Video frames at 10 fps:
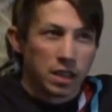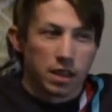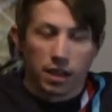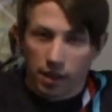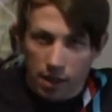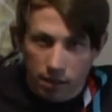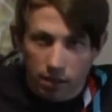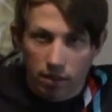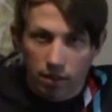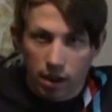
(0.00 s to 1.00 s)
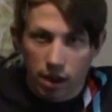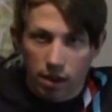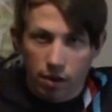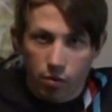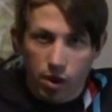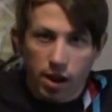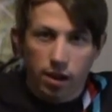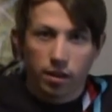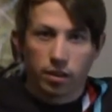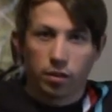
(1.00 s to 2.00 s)
the least desired way
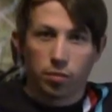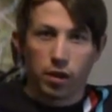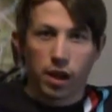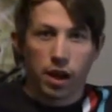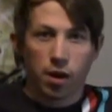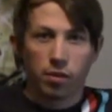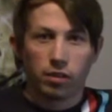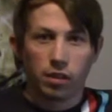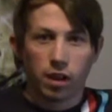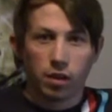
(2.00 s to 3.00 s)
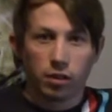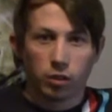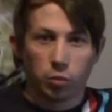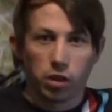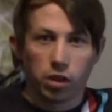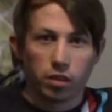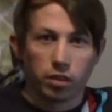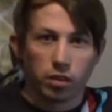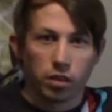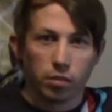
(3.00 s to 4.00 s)
to play, I would say, just because
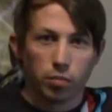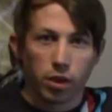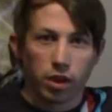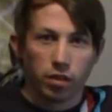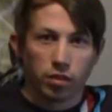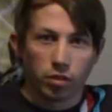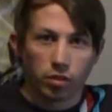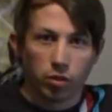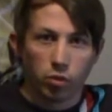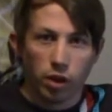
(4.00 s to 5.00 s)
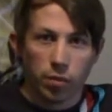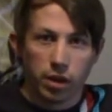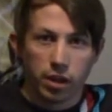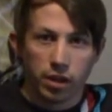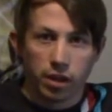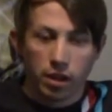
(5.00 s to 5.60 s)
the buttons are so limited.